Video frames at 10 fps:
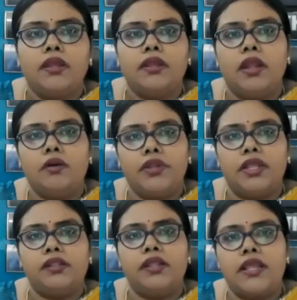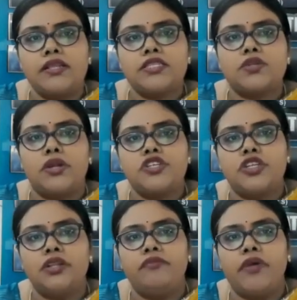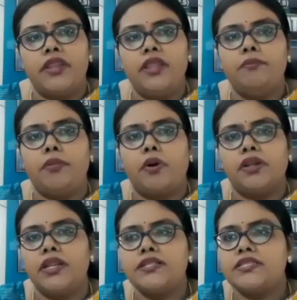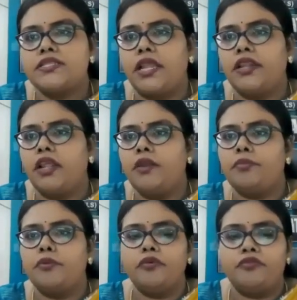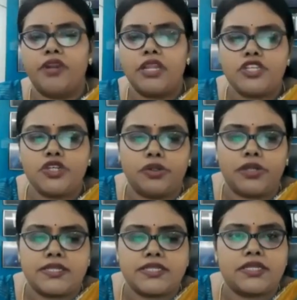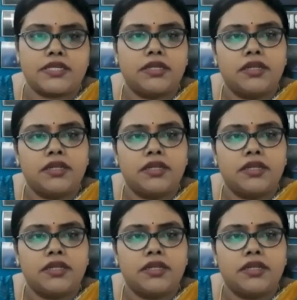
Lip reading: Now take the next question, very important, state and prove ratio test.